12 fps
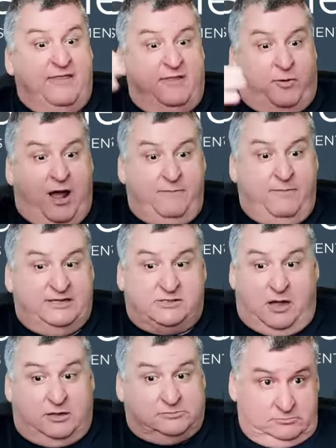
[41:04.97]
the problem is
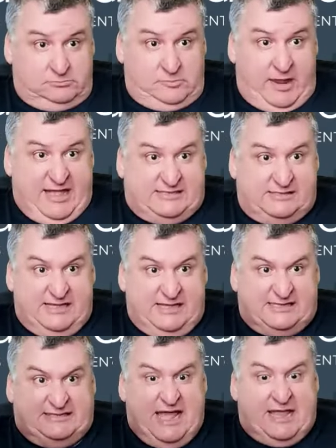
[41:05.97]
it's
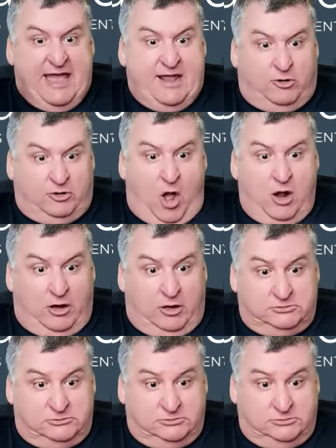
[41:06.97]
a decade or longer